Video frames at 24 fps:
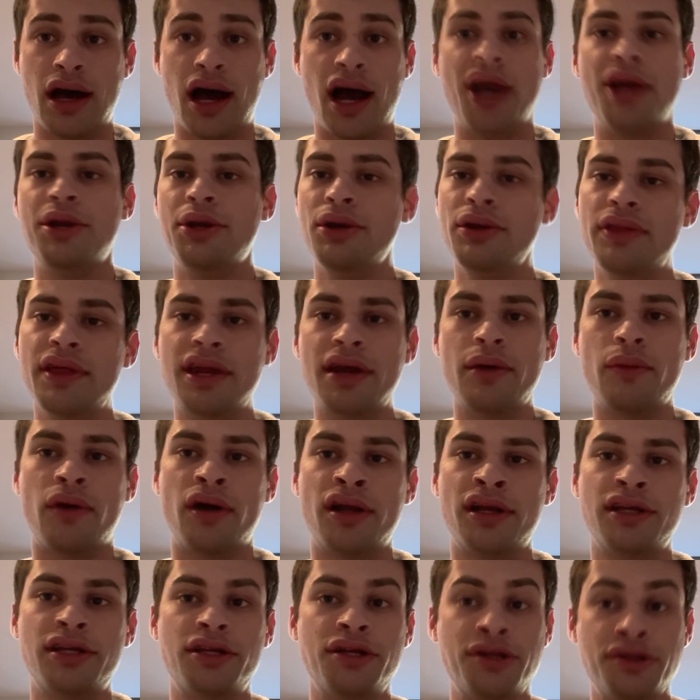I knew that I
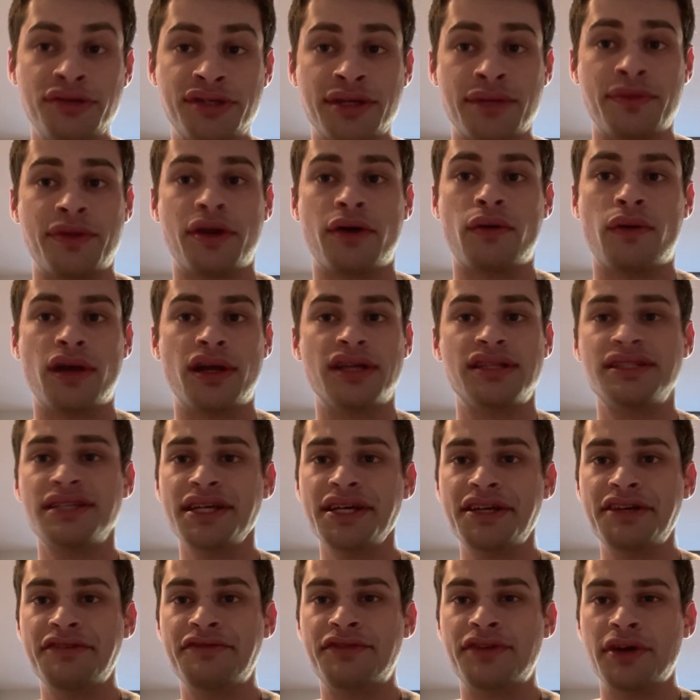wanted to do something
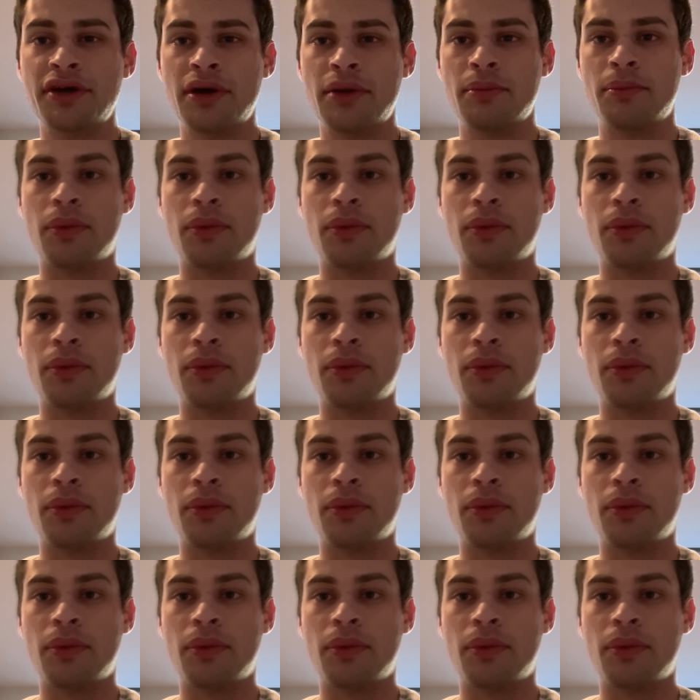quantitative,